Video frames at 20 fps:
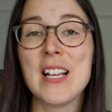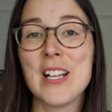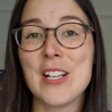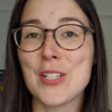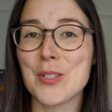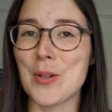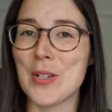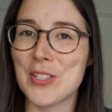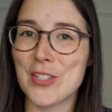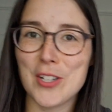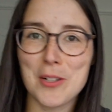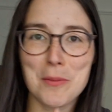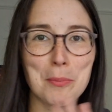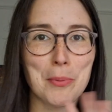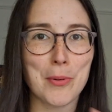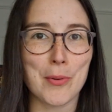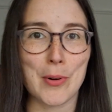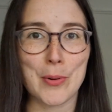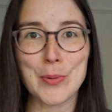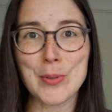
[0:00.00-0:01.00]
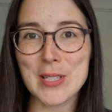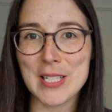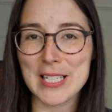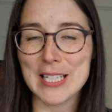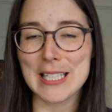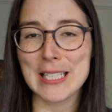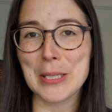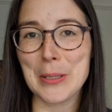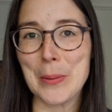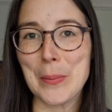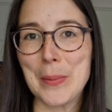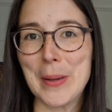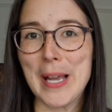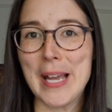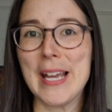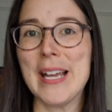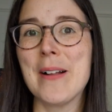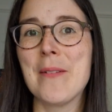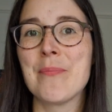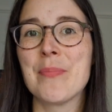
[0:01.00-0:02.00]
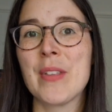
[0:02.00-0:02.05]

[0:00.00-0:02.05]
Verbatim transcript: so I started perusing a little bit.